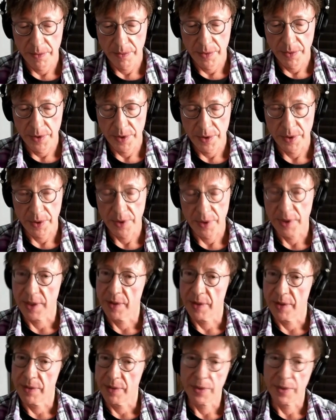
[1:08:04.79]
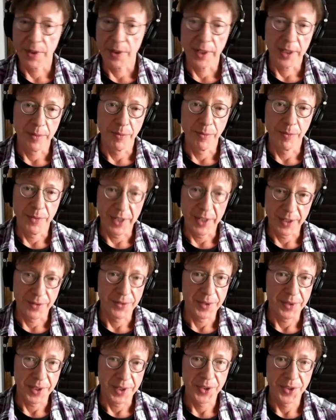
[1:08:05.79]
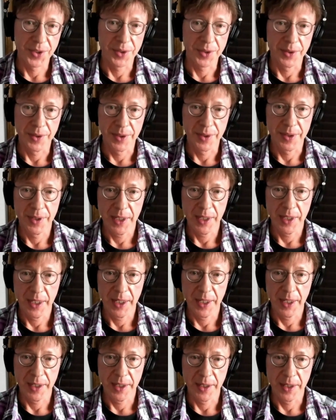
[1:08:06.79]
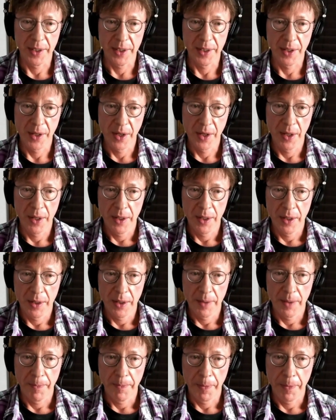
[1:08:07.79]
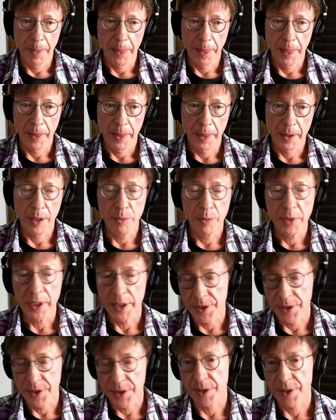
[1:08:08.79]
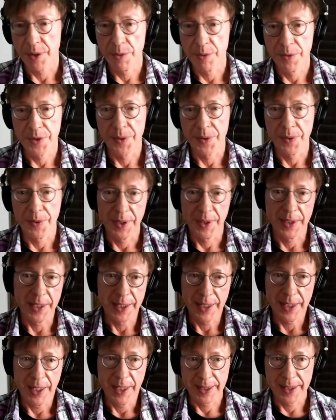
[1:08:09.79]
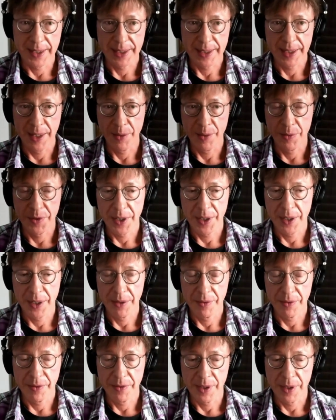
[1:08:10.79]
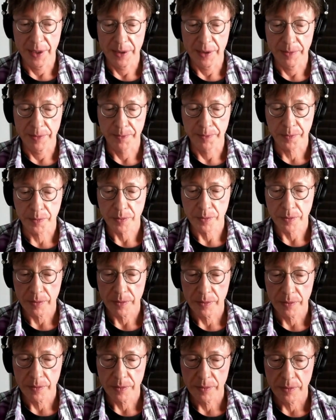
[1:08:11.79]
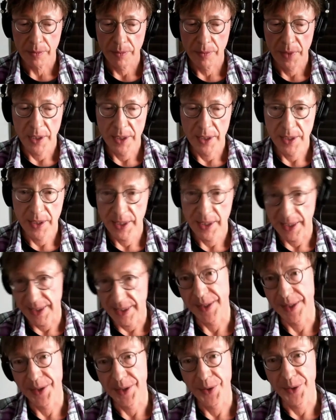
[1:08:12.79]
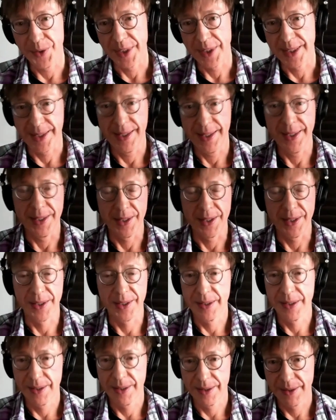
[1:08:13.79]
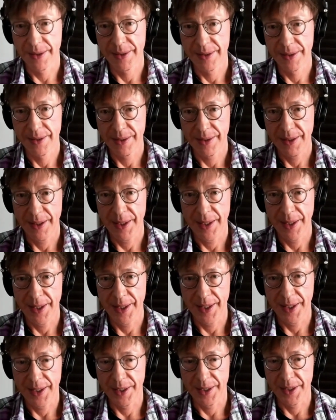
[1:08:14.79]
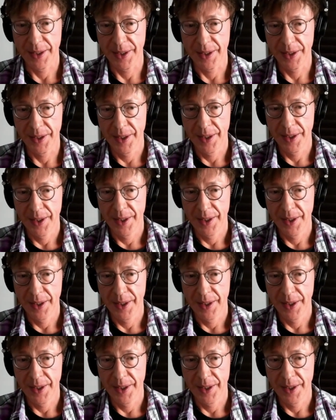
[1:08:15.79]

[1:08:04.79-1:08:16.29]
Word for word: certainly very beneficial in coming to terms with the concept of uh, ceasing to exist. And